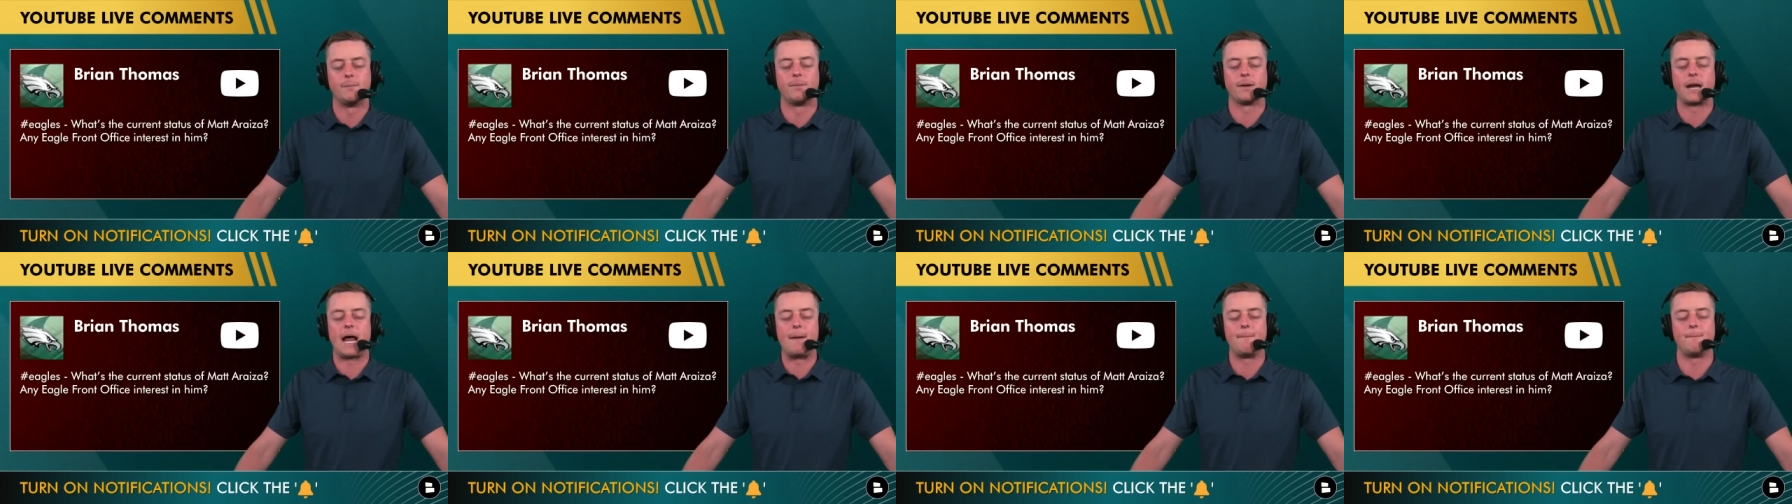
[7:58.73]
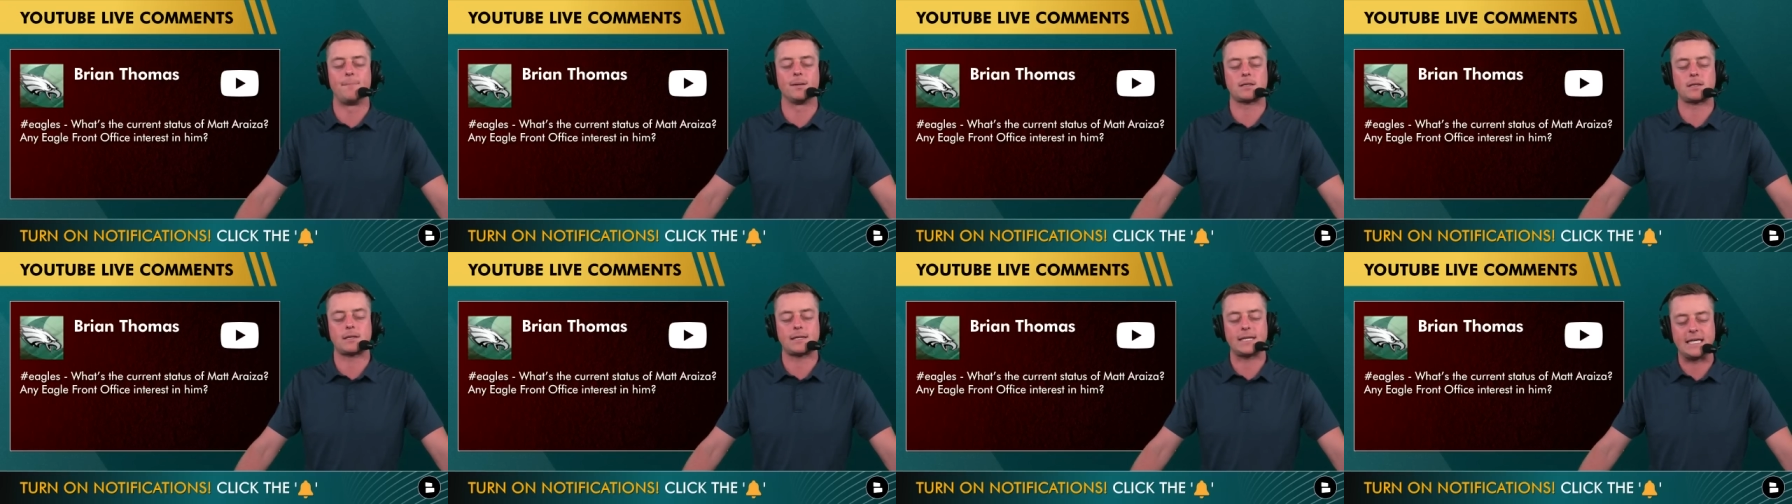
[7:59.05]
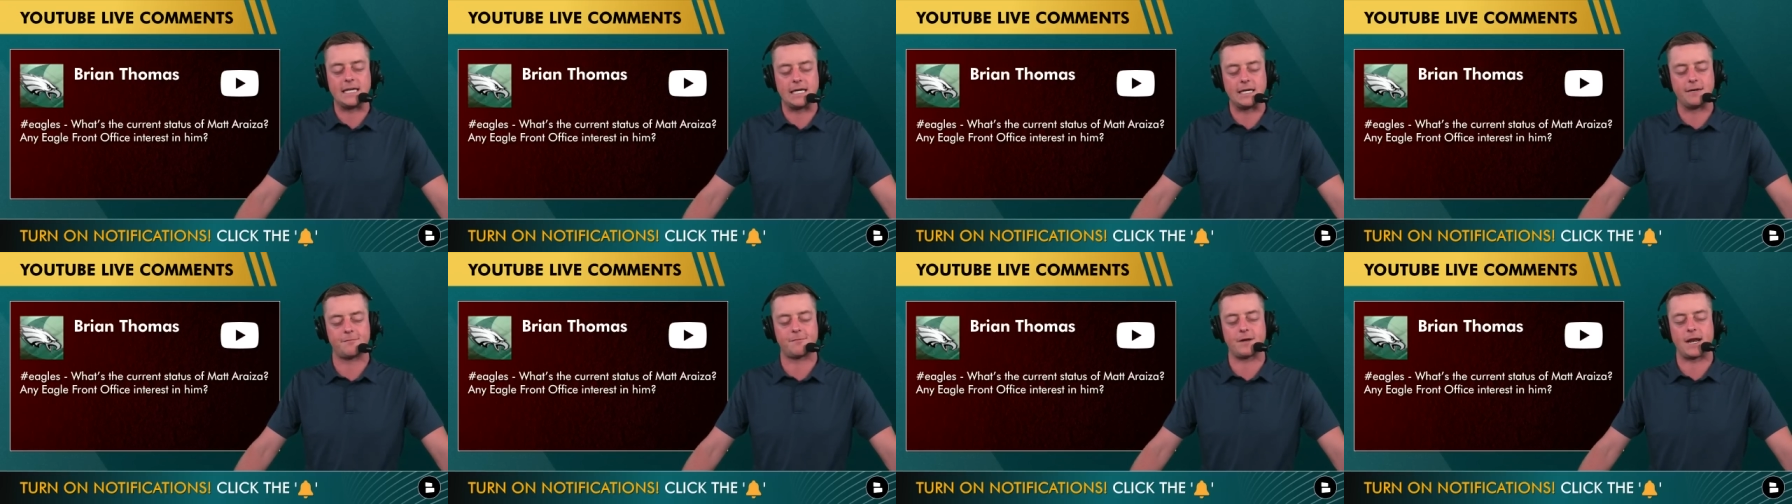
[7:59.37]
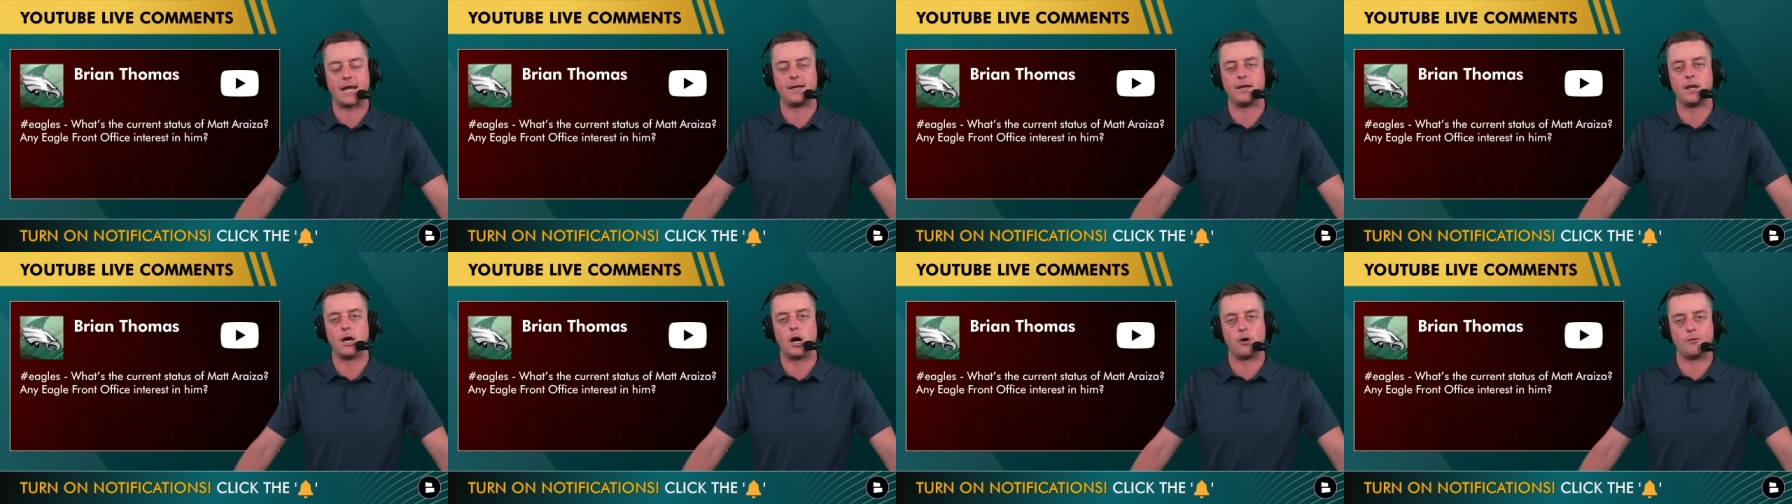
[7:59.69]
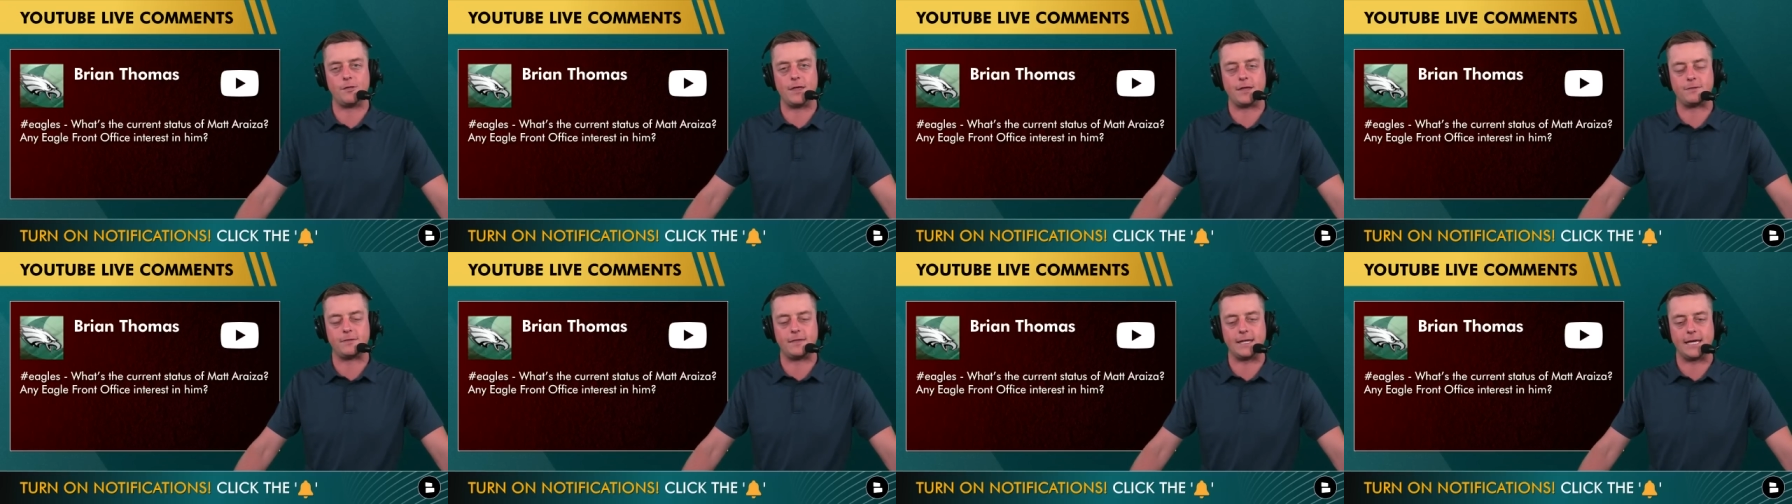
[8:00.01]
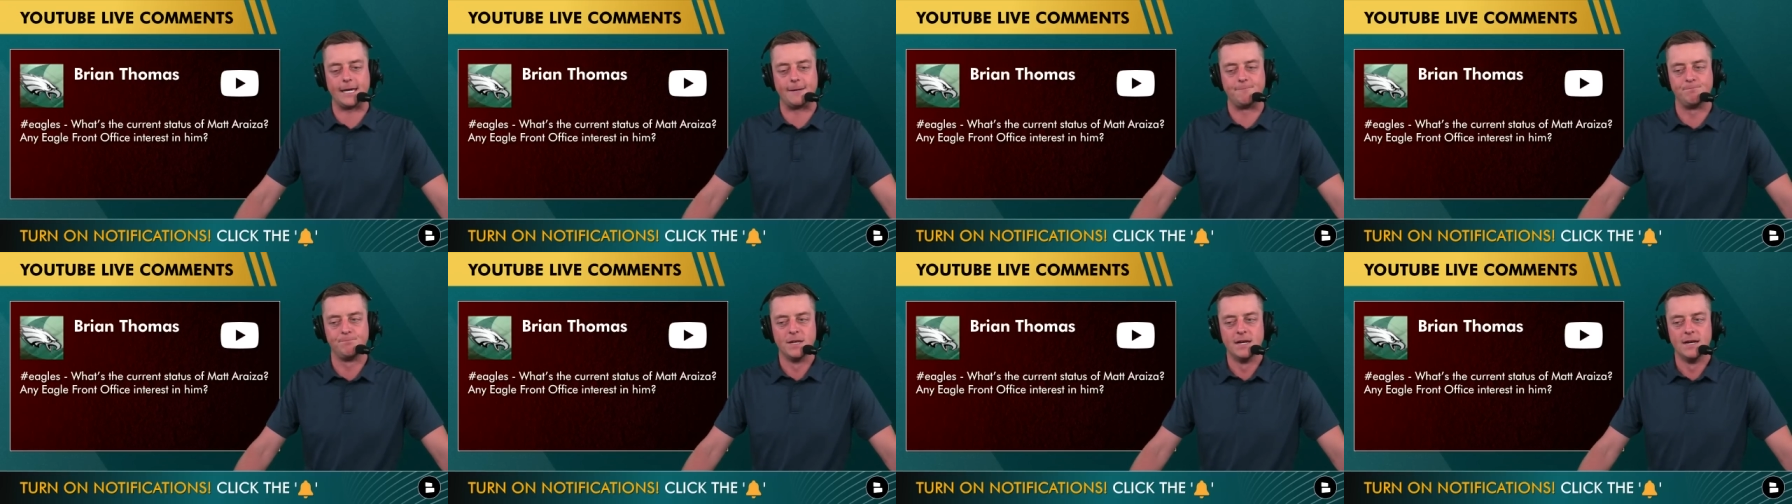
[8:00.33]
but I believe, and I know that
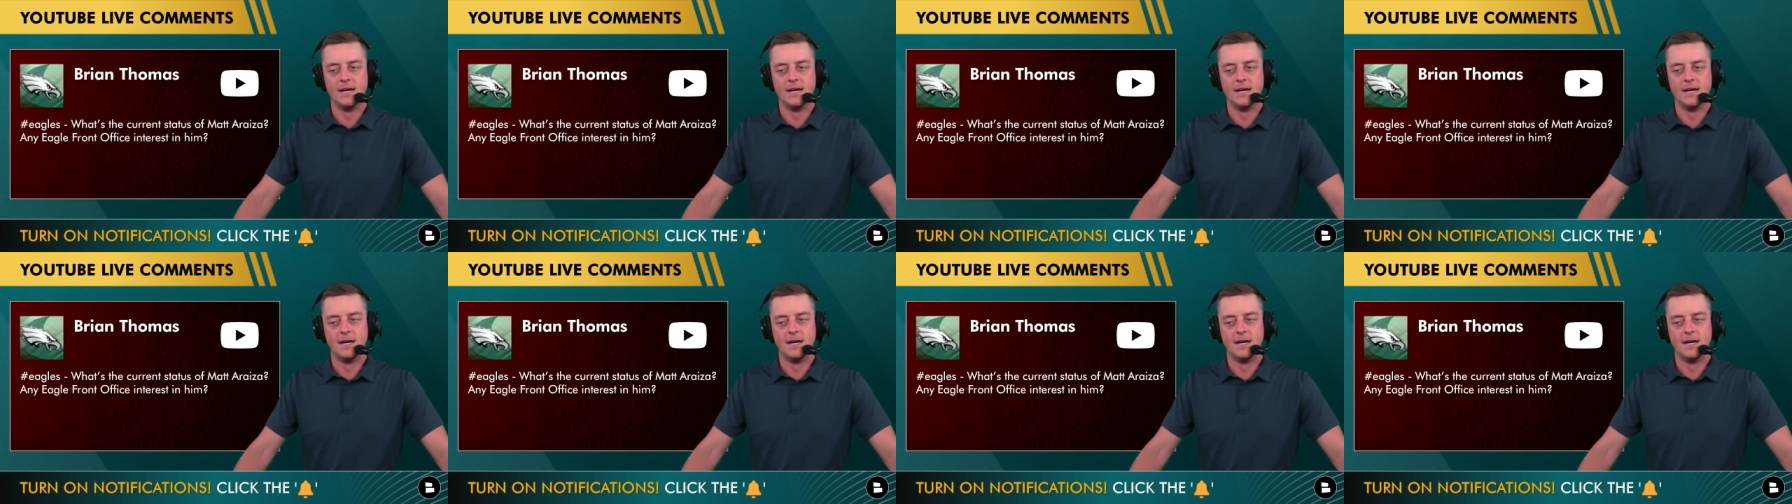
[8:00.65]
the